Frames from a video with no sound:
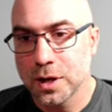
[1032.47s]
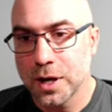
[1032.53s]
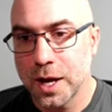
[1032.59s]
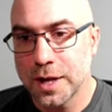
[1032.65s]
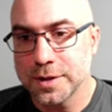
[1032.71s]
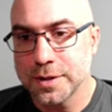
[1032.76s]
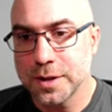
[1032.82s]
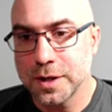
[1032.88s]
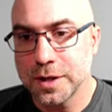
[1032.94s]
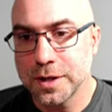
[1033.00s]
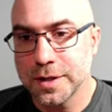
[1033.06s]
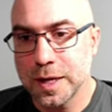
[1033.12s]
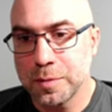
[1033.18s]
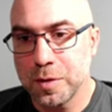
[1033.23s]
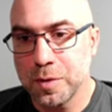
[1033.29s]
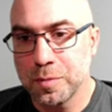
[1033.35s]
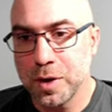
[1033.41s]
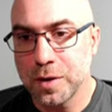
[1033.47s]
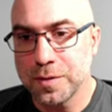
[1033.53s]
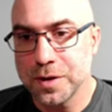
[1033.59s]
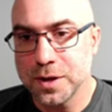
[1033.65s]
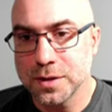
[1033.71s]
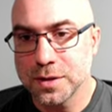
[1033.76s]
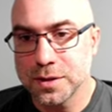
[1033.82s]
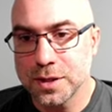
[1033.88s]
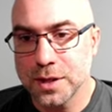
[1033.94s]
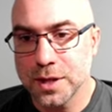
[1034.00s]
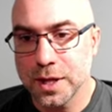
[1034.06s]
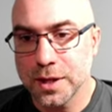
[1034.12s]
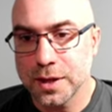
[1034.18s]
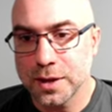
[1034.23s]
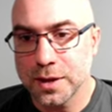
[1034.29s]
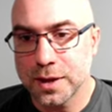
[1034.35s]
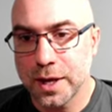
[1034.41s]
As in the example above, you can see
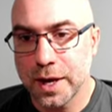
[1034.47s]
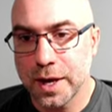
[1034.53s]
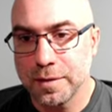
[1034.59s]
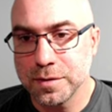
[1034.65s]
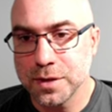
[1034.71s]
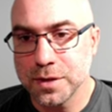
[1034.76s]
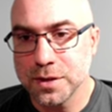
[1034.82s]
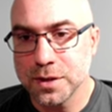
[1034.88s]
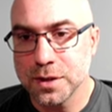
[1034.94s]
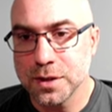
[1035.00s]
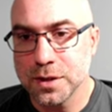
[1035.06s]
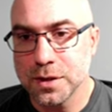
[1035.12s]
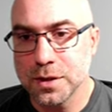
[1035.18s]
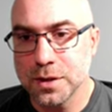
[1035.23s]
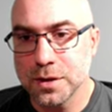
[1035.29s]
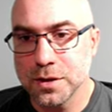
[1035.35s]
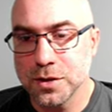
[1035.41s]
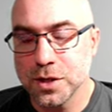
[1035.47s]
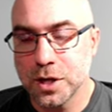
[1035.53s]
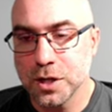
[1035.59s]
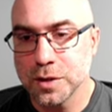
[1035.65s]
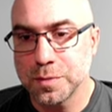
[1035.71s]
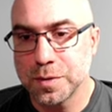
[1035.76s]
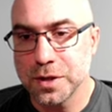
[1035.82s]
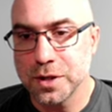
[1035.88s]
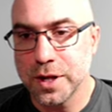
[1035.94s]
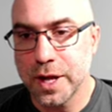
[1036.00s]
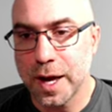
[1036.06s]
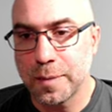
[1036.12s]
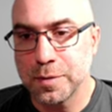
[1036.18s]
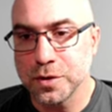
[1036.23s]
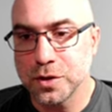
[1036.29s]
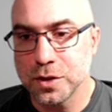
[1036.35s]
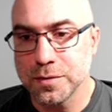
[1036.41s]
that they have listed the shutter speed and
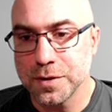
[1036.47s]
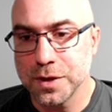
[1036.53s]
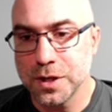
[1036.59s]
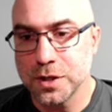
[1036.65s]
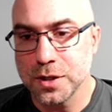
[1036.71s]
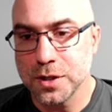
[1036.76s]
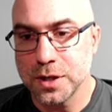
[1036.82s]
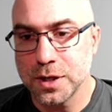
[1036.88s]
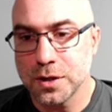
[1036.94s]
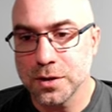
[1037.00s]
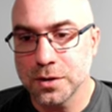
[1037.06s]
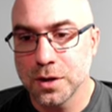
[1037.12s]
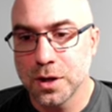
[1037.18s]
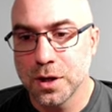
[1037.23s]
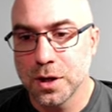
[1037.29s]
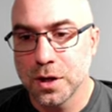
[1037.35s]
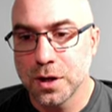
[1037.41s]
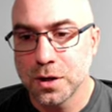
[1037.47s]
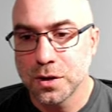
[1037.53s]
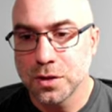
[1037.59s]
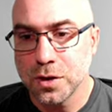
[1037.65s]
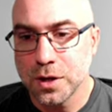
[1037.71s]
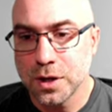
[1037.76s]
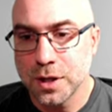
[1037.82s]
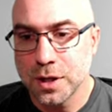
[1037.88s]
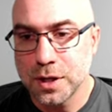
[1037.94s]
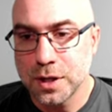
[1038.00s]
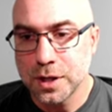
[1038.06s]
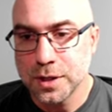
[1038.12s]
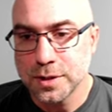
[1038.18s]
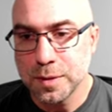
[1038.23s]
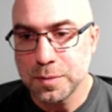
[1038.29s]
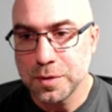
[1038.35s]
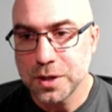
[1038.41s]
aperture for each of these. So you cl
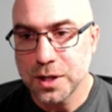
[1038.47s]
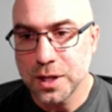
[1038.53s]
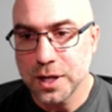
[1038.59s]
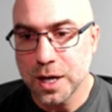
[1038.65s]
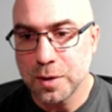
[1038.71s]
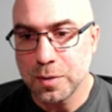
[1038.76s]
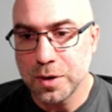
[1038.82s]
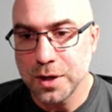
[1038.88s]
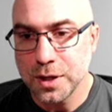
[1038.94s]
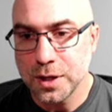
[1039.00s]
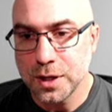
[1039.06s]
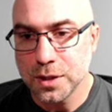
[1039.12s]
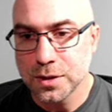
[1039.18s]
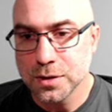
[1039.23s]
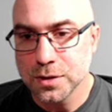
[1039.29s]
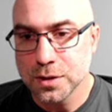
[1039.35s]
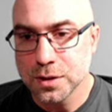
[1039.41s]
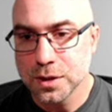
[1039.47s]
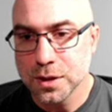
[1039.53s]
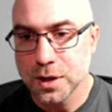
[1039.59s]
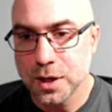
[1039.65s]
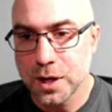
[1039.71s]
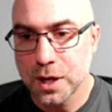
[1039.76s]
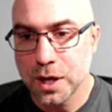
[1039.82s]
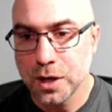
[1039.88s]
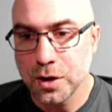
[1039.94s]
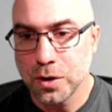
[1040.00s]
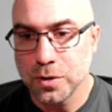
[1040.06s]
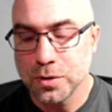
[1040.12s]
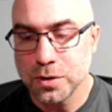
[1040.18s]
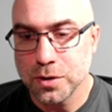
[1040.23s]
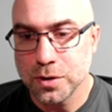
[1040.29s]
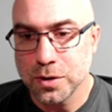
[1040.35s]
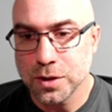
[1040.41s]
simply click on one of these and go
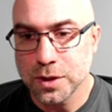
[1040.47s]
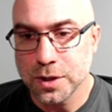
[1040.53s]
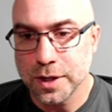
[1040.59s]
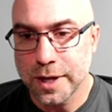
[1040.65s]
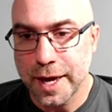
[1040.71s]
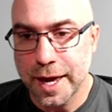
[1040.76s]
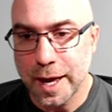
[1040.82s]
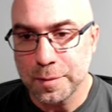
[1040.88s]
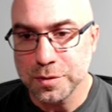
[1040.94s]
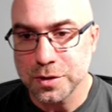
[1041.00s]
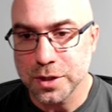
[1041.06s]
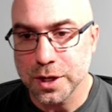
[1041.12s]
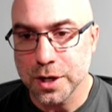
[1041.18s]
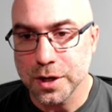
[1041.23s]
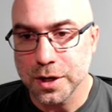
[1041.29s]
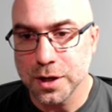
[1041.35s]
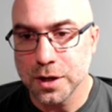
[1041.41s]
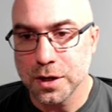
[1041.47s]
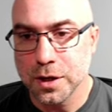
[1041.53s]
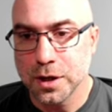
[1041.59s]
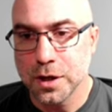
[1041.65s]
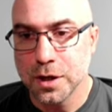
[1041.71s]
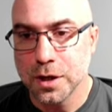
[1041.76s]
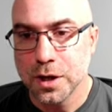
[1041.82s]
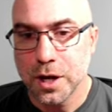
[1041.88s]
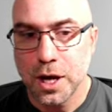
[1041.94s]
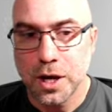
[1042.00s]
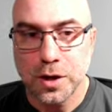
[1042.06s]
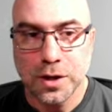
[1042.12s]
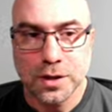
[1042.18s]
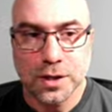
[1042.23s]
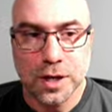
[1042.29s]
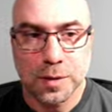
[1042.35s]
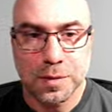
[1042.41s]
to your caption area and you
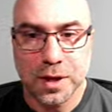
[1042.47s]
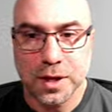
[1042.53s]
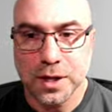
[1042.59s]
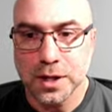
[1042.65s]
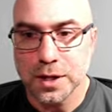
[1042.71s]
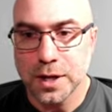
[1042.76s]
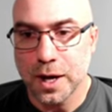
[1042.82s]
can type that in.